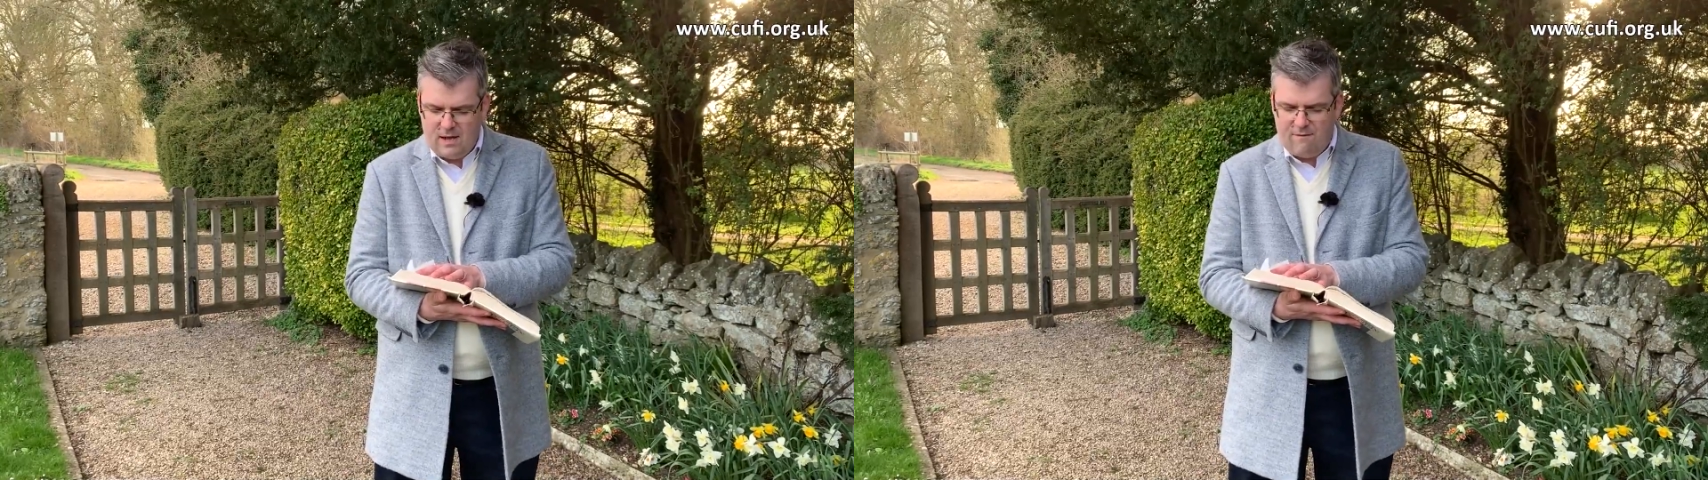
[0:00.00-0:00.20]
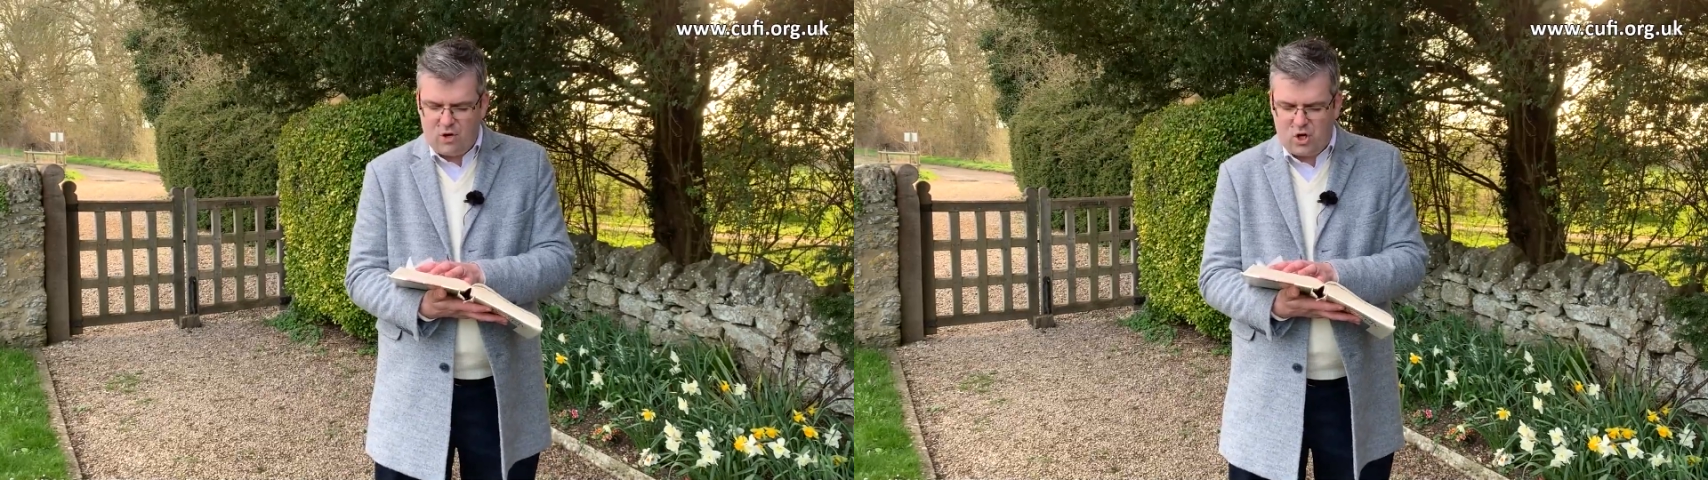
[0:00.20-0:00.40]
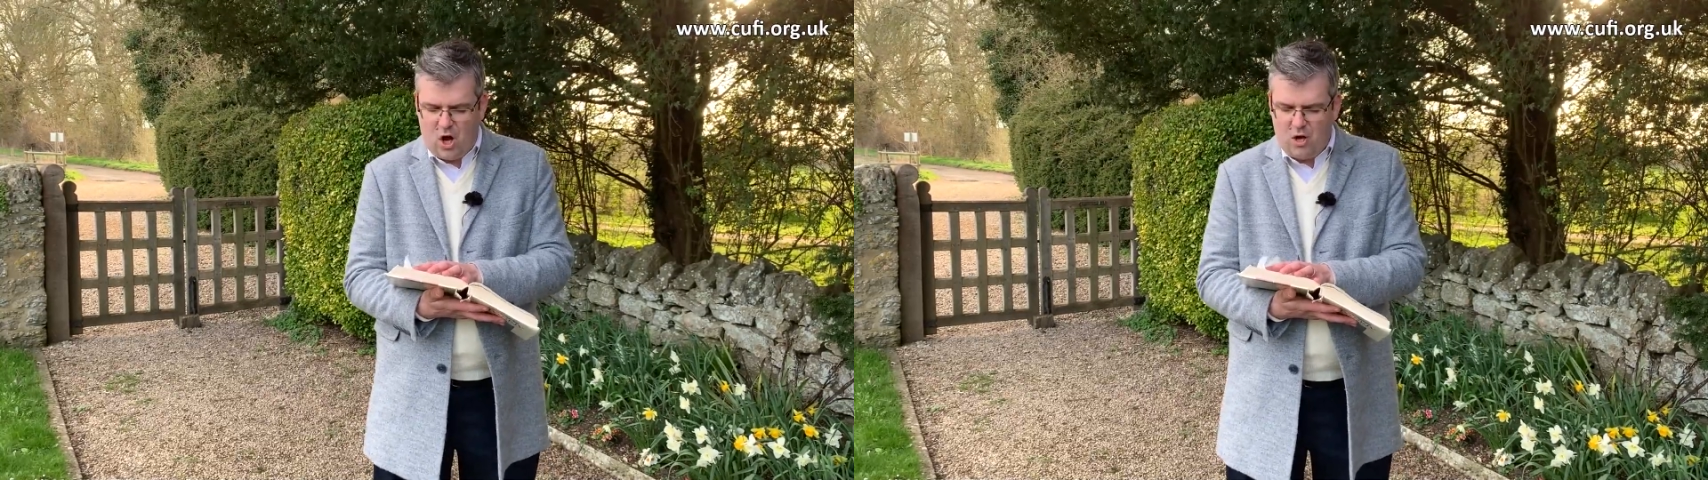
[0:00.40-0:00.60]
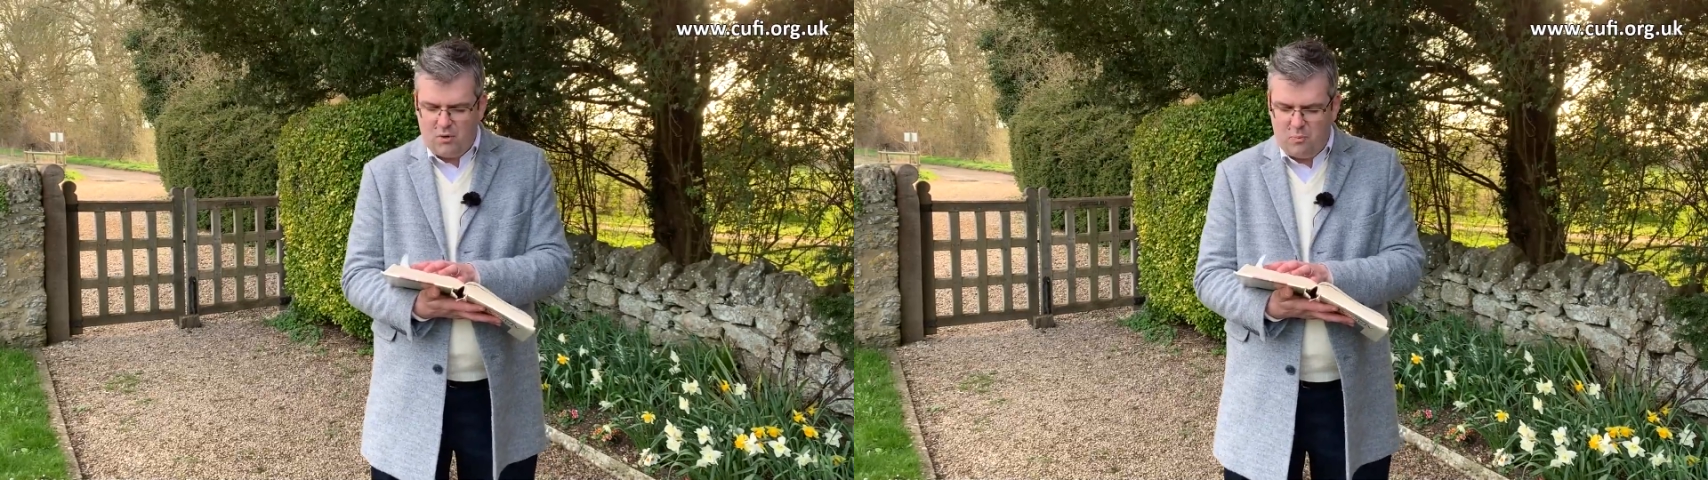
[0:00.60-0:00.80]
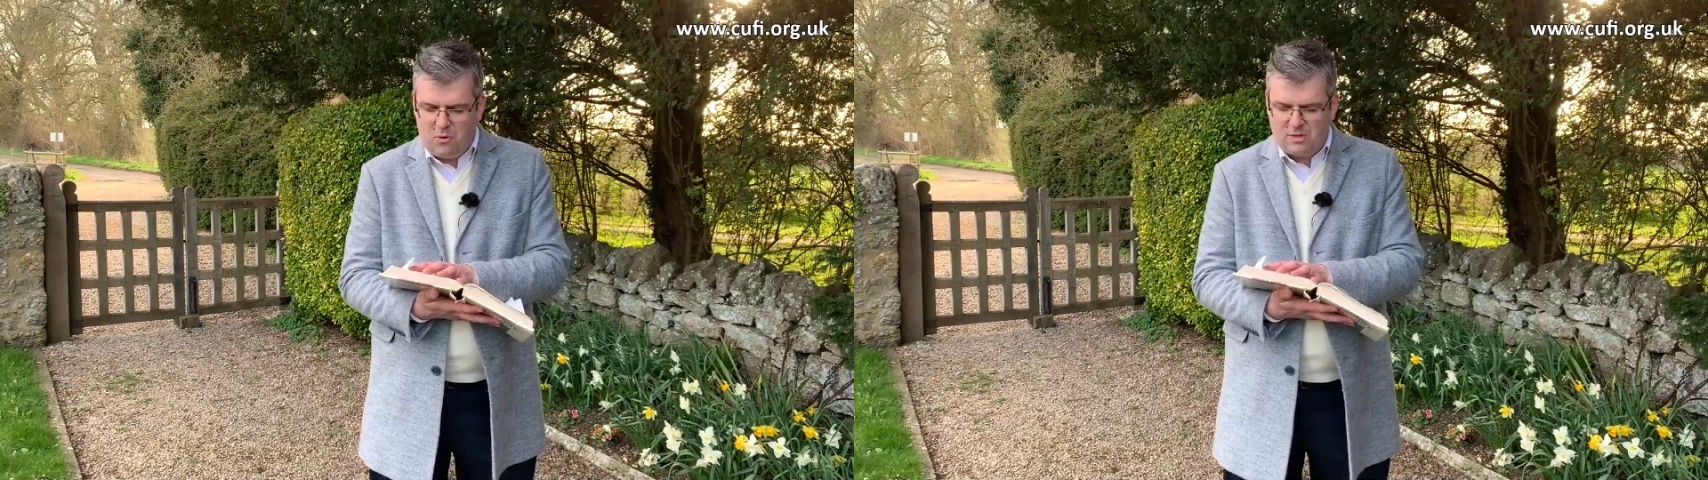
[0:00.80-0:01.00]
For
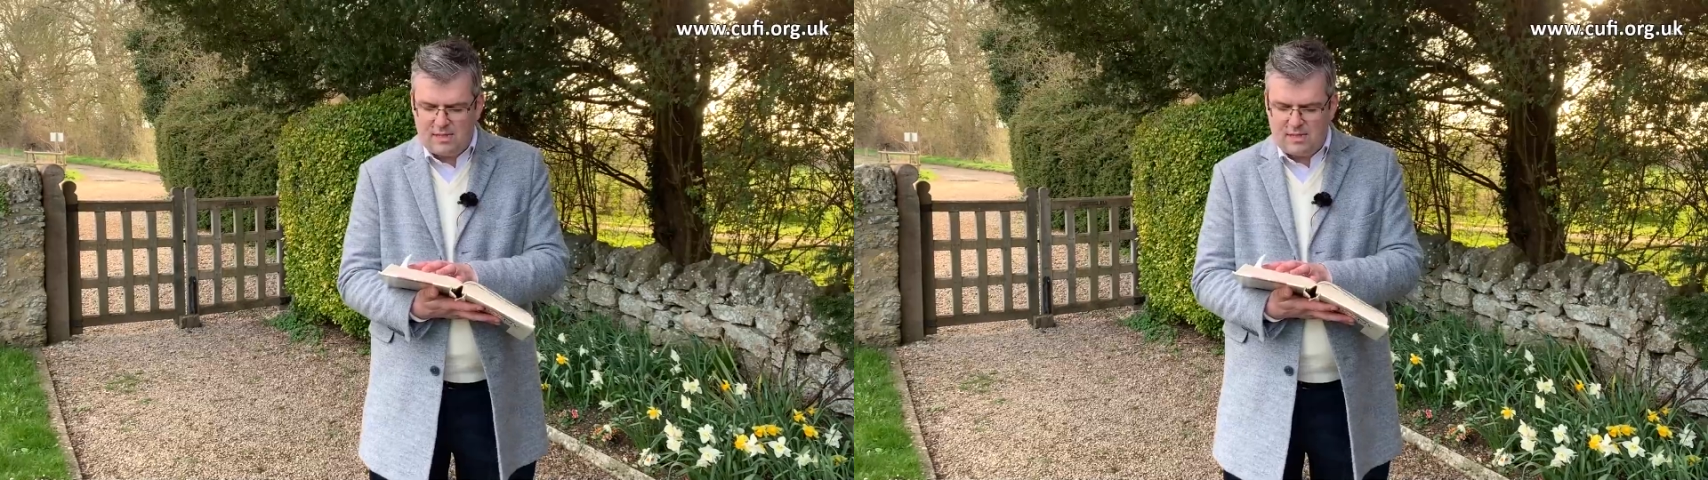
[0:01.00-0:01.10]
God will